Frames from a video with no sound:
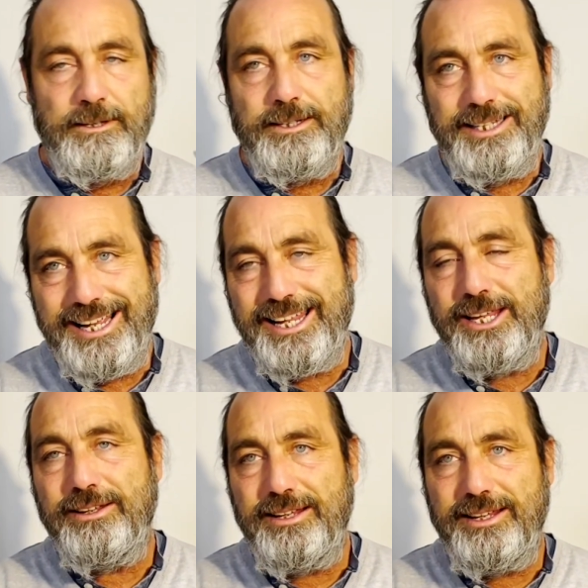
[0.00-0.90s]
Yeah,
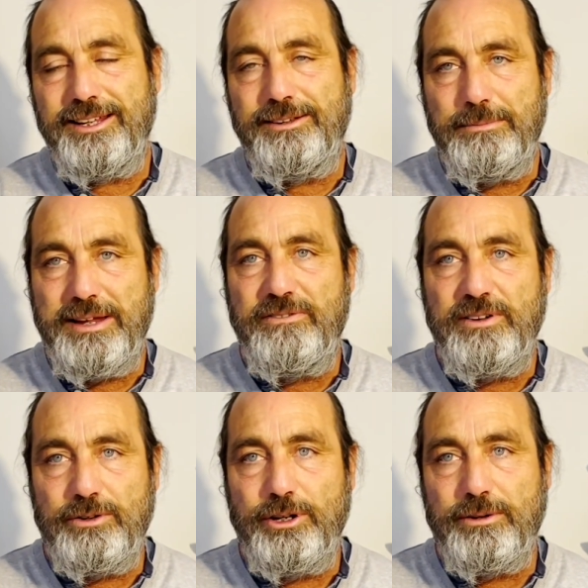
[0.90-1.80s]
you may
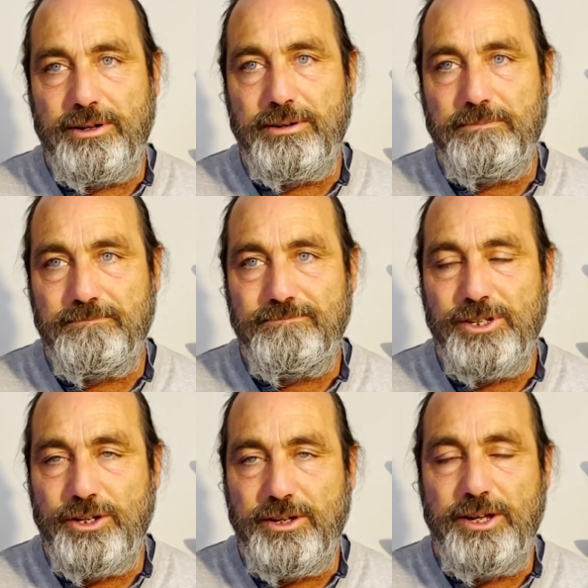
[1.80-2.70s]
feel
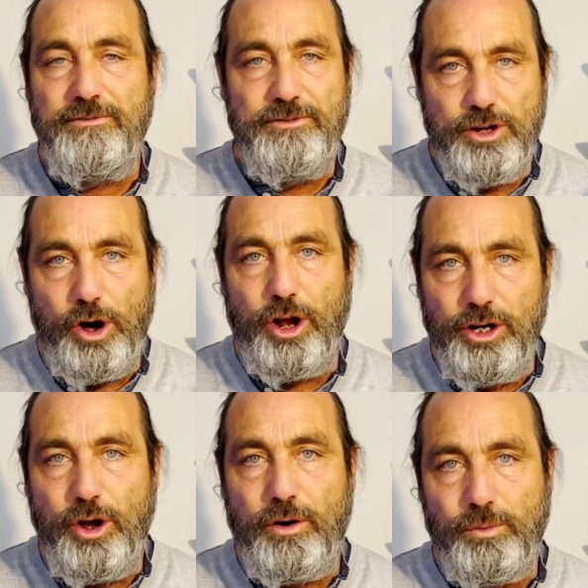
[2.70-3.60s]
you've got a
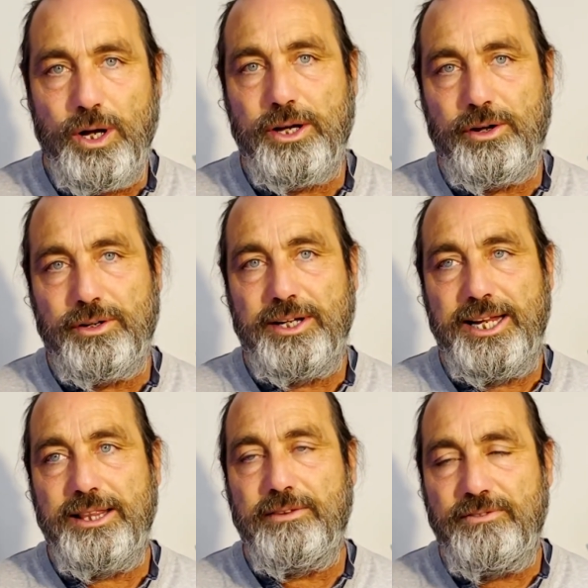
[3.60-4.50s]
lot of work on.
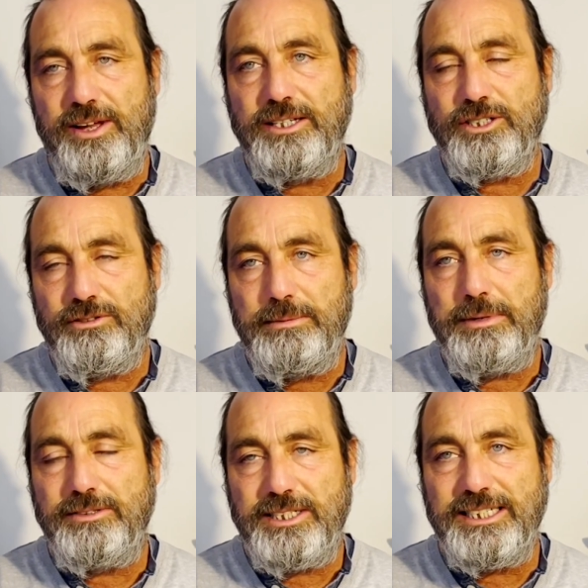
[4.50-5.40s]
In the first 3
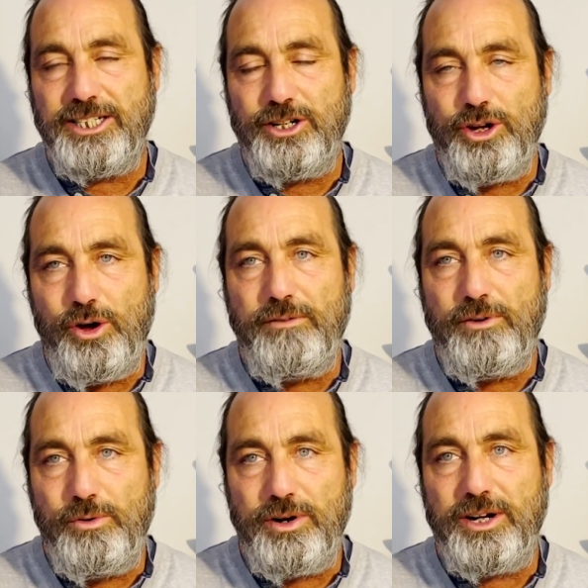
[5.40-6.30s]
months, it's a lot of
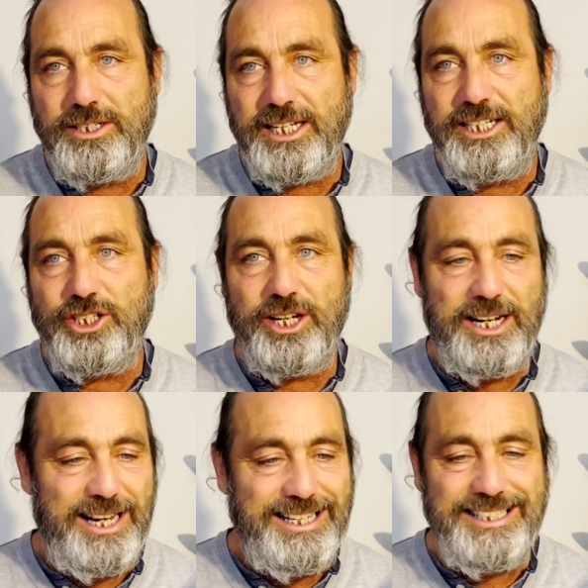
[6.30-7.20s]
organization,
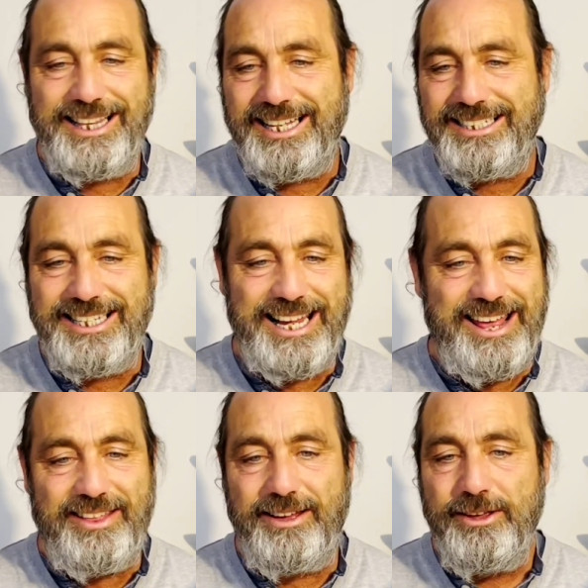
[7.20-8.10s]
collecting things
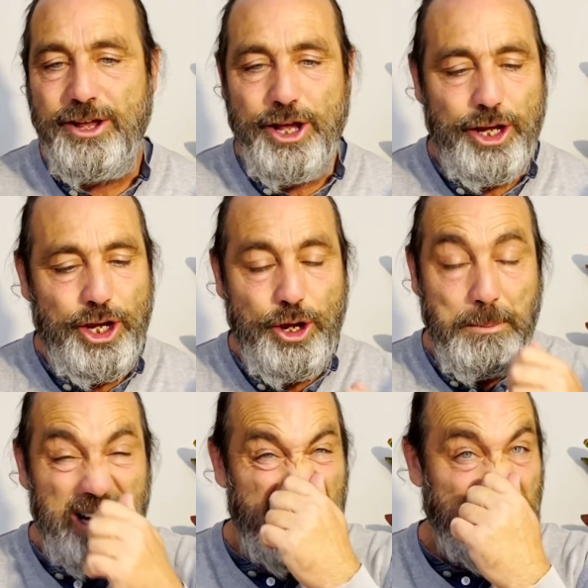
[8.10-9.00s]
together,
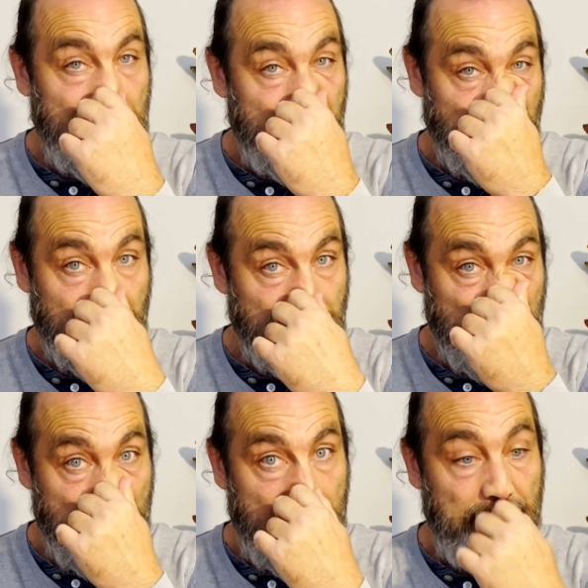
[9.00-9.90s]
accumulating, as I was
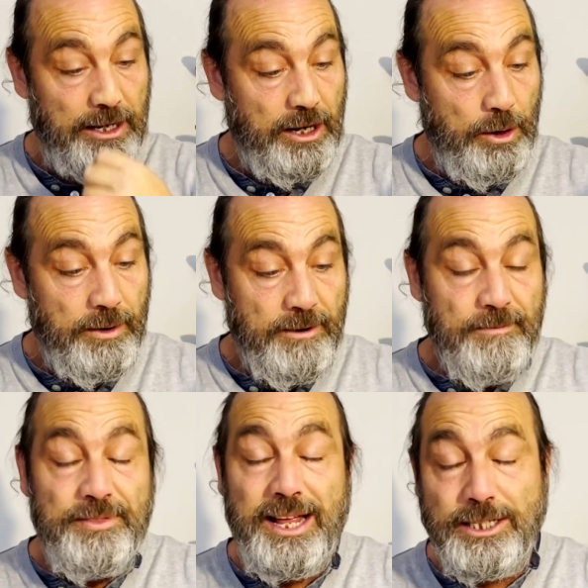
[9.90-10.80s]
saying. You know,
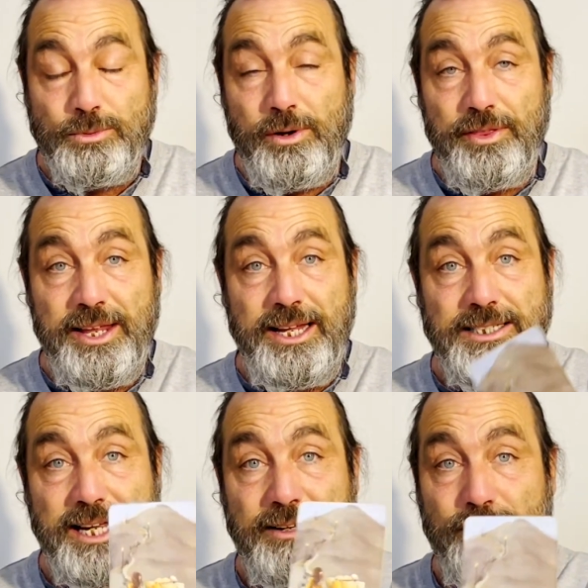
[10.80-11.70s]
that's what the
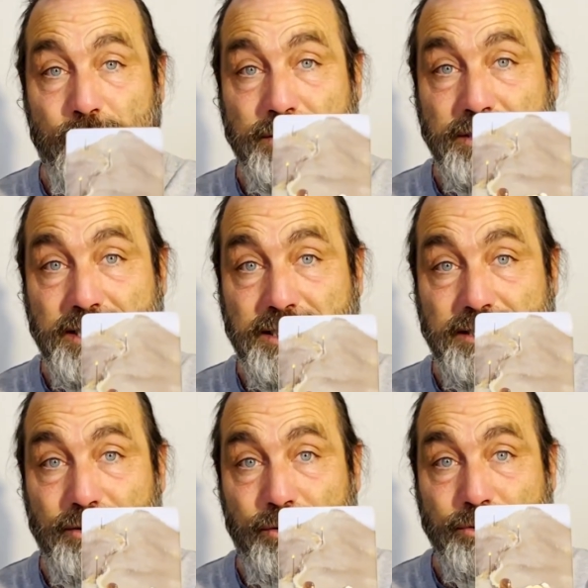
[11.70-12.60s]
Ten of Wands
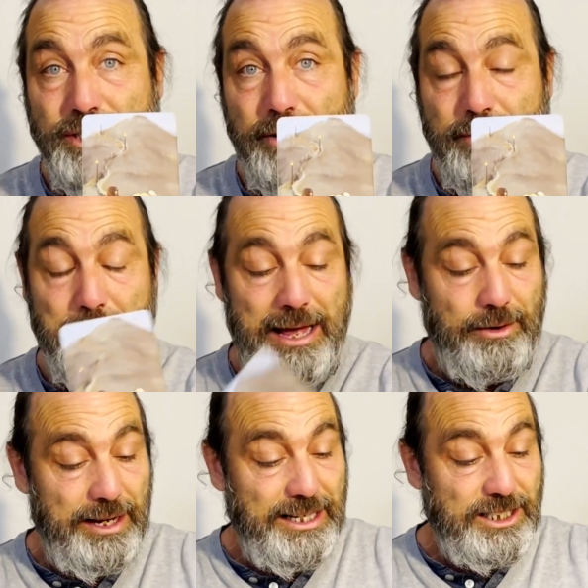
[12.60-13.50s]
is also
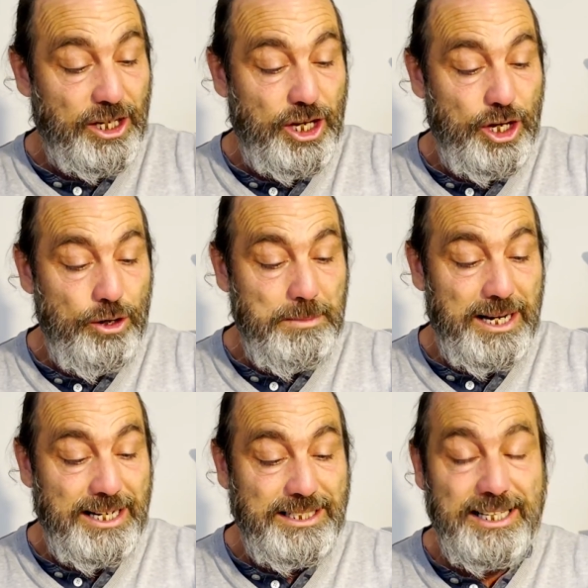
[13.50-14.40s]
about. It's
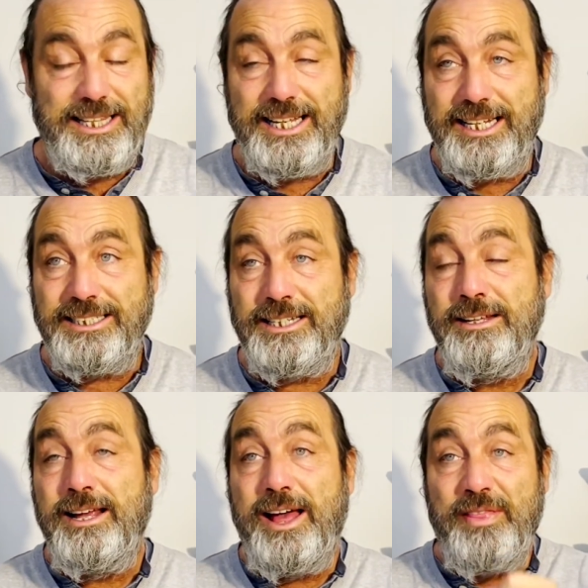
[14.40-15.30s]
accumulating things.
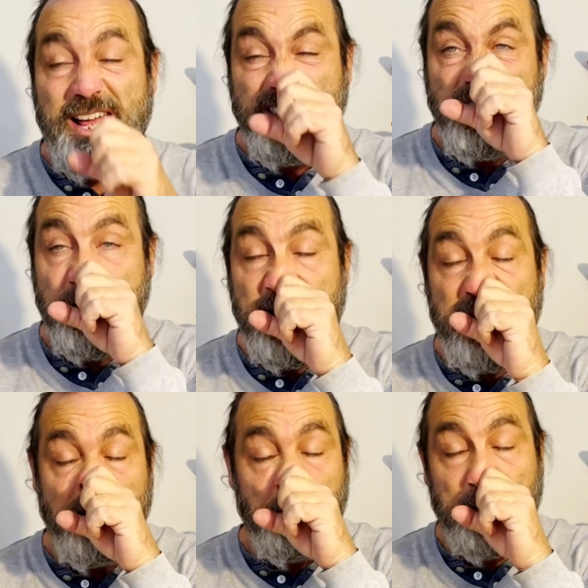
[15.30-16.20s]
And that
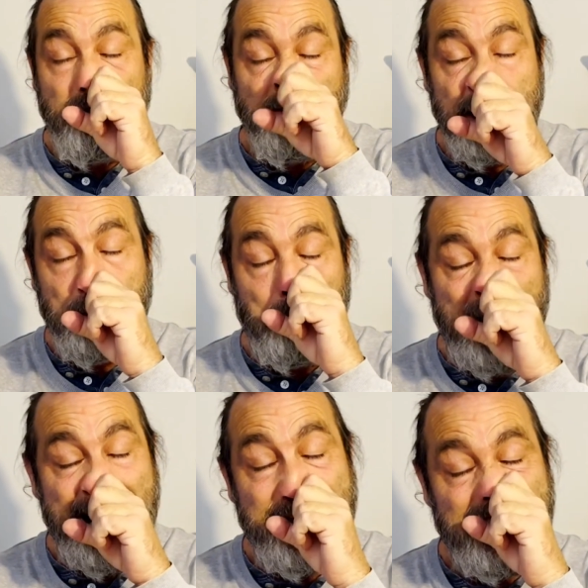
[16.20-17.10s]
can be a really
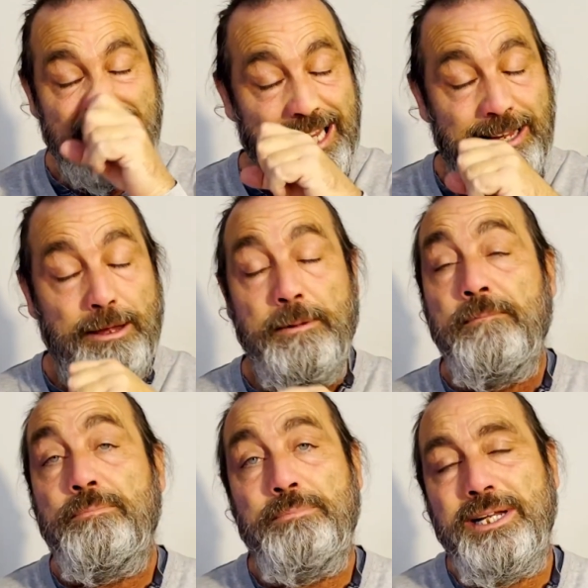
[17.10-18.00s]
bad thing,
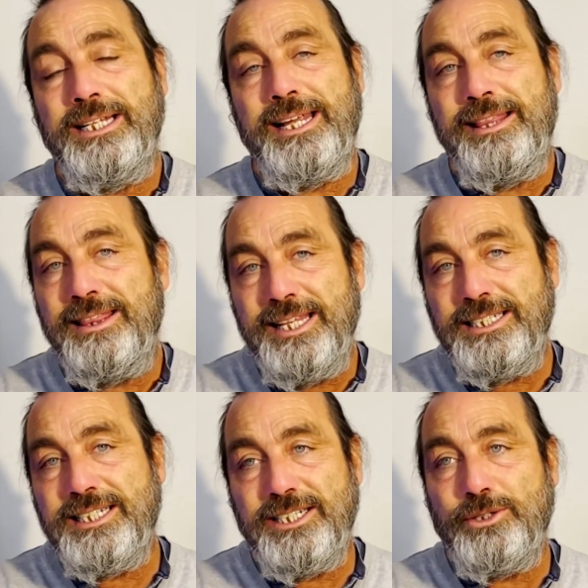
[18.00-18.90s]
But in
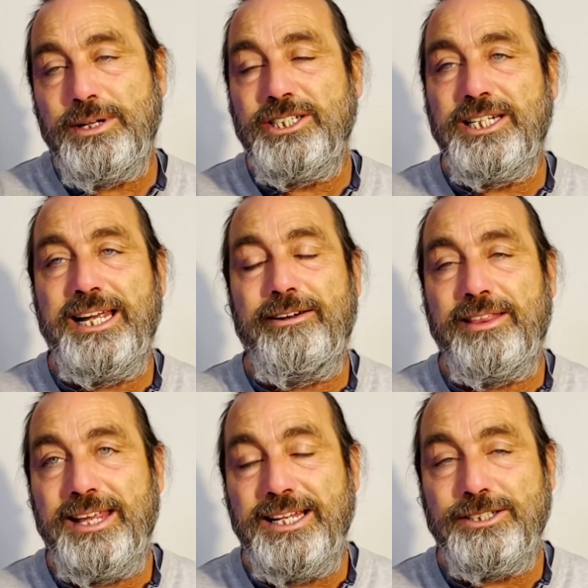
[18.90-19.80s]
this situation here, I
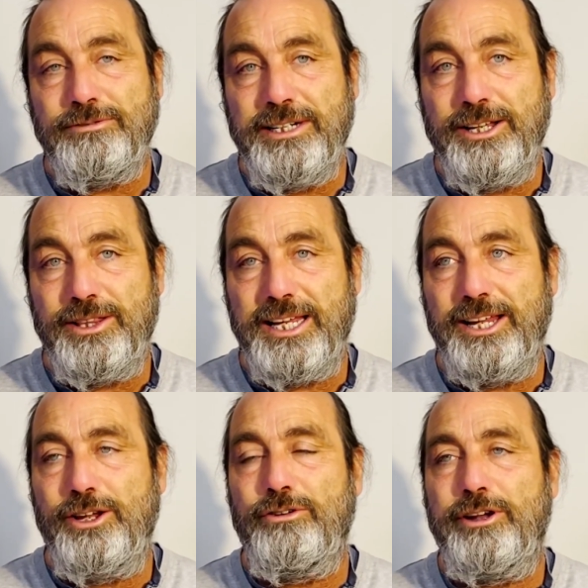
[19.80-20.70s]
think it's a really good thing.
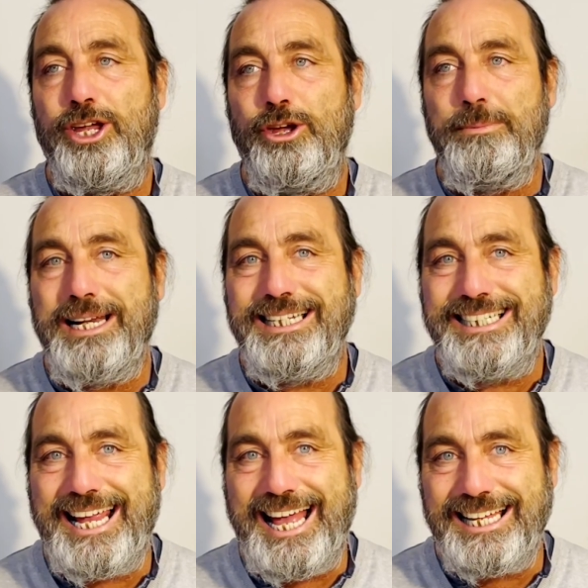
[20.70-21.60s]
You're
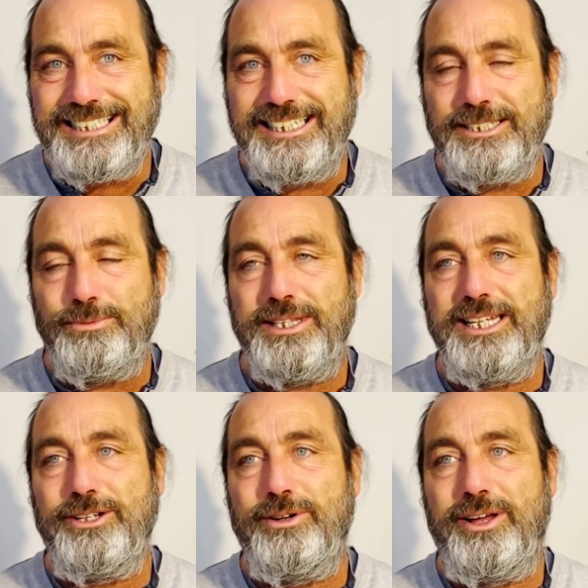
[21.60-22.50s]
accumulating assets
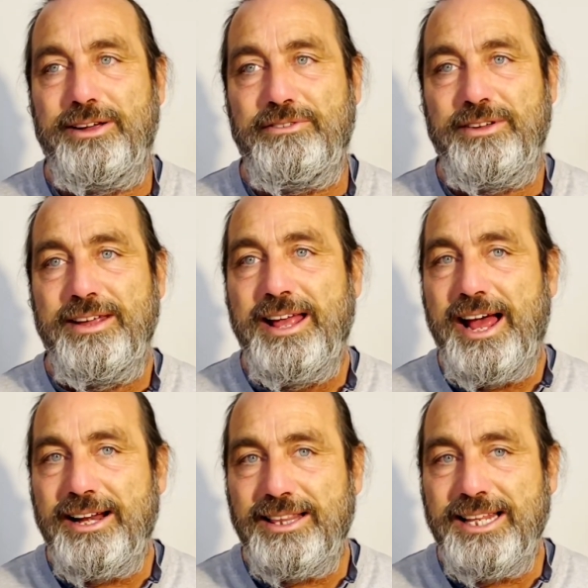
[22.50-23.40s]
within your life.
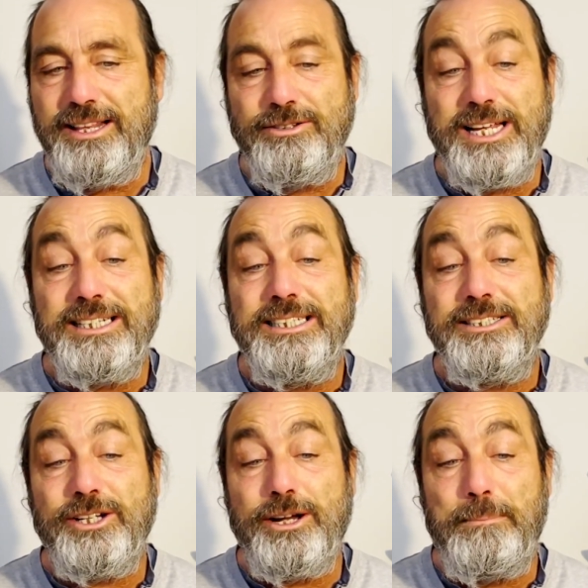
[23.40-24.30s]
And I think those
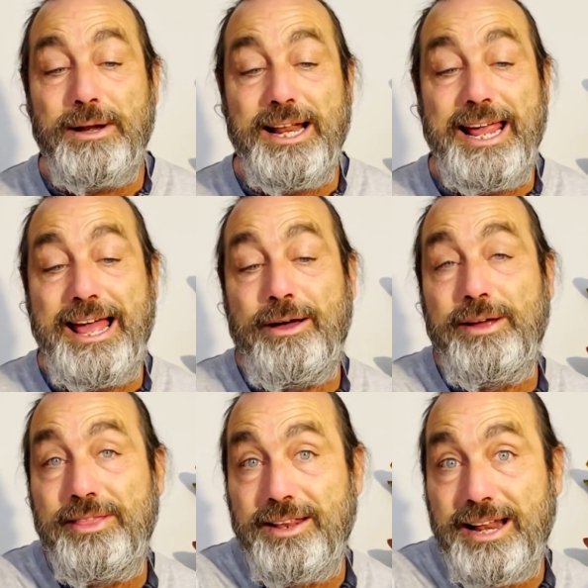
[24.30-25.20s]
assets are going to play out
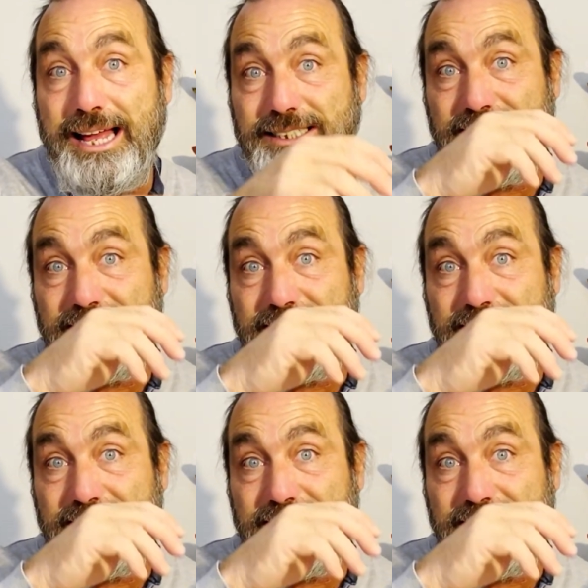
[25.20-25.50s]
in the latter